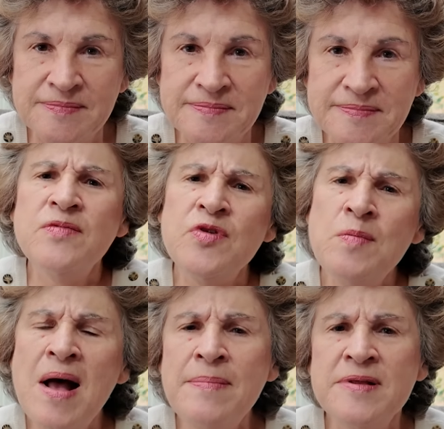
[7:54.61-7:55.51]
Now,
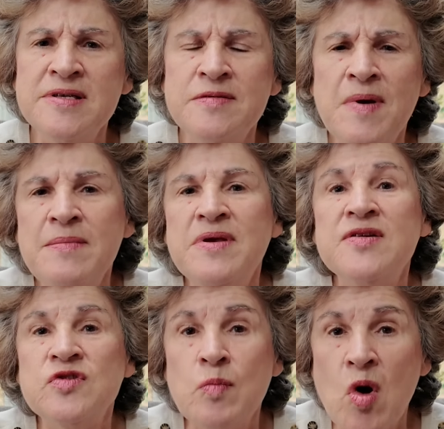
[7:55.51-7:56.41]
Thermopolis might be
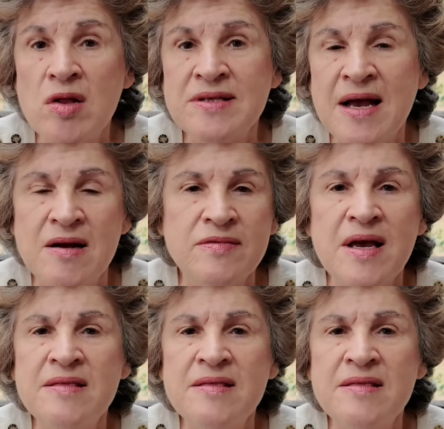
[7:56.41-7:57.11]
a small town.